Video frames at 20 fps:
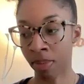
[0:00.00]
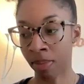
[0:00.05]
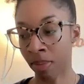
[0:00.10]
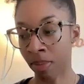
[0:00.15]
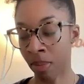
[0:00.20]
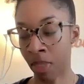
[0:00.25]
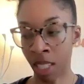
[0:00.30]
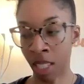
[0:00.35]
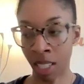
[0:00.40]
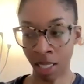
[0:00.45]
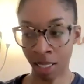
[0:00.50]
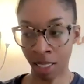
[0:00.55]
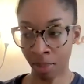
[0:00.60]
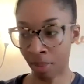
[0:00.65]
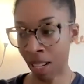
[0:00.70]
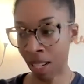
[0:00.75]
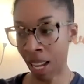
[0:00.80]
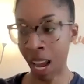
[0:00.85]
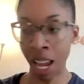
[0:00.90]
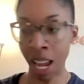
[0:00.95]

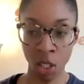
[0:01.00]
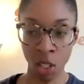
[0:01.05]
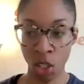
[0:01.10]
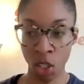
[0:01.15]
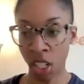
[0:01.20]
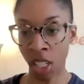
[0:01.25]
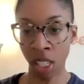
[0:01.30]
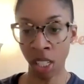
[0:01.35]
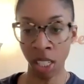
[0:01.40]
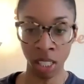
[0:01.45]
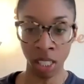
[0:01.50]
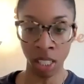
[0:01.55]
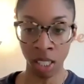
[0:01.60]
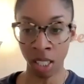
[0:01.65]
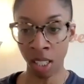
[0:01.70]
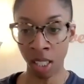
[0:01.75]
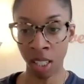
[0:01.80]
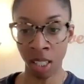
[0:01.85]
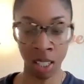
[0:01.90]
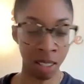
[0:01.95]
the
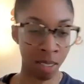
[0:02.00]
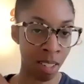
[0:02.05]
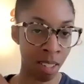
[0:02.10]
engineer